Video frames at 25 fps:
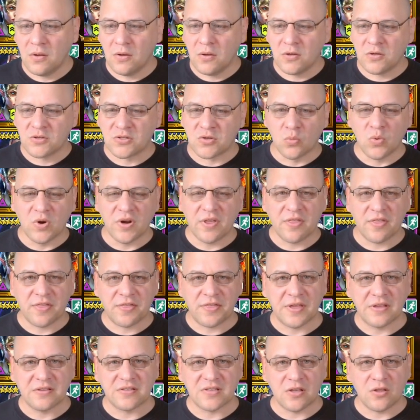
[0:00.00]
So one of the
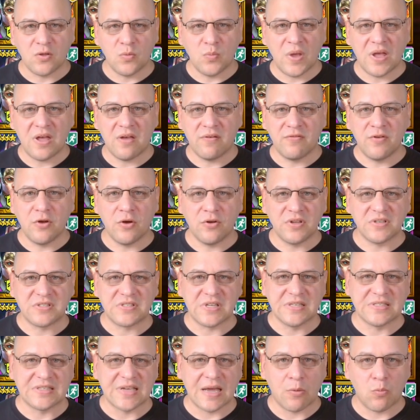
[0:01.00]
things that you may have noticed
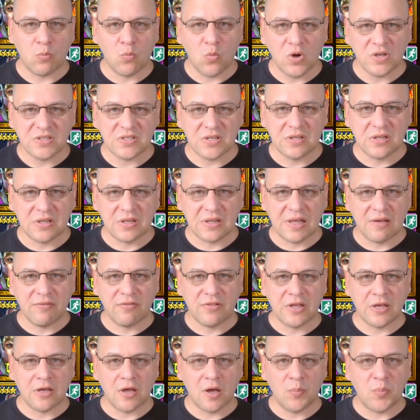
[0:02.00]
is I wasn't
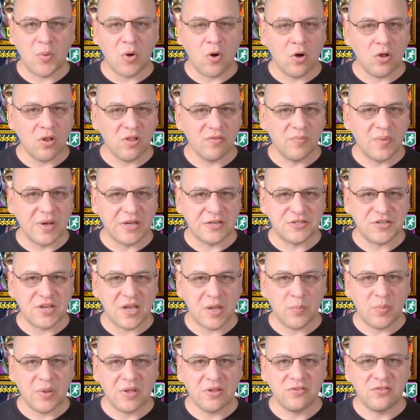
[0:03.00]
leveling up all of my
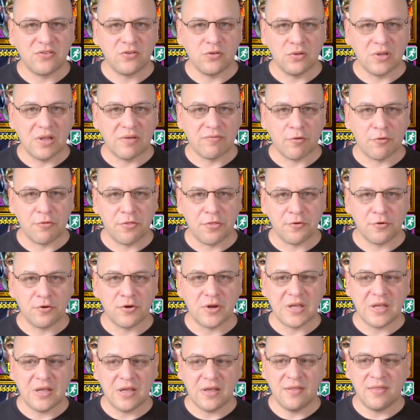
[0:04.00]
champions to level
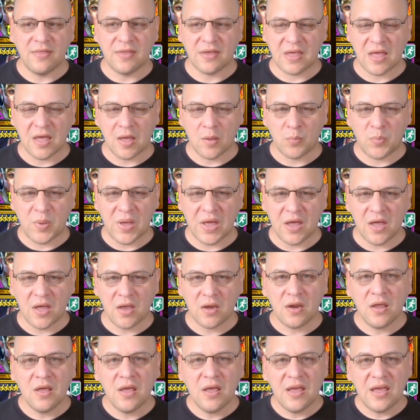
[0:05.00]
30 in the
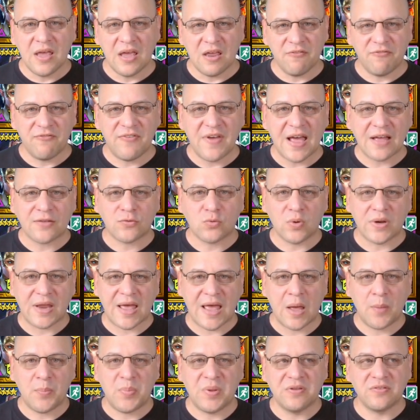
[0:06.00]
campaign. In fact, what
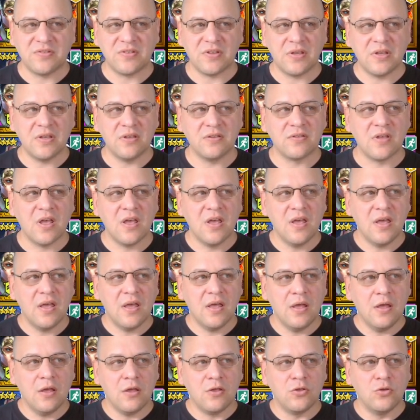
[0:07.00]
happens is
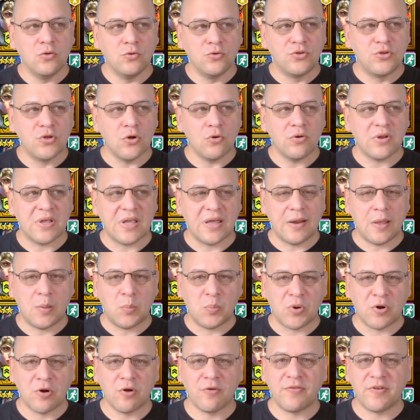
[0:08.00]
you don't get a
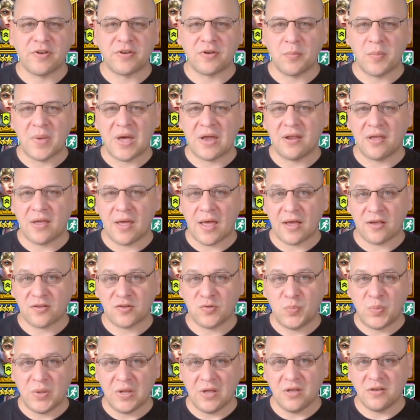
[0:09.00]
perfect amount of
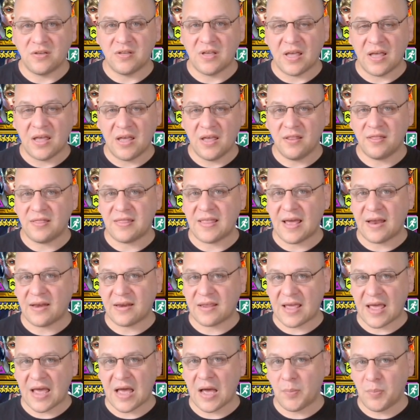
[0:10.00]
XP to hit that
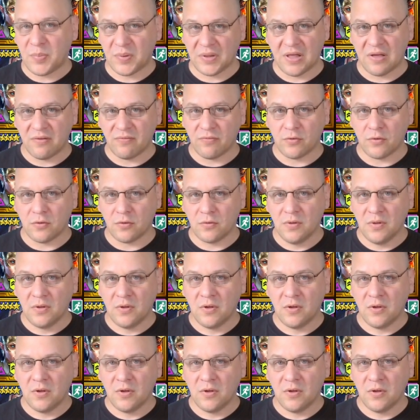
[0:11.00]
cap level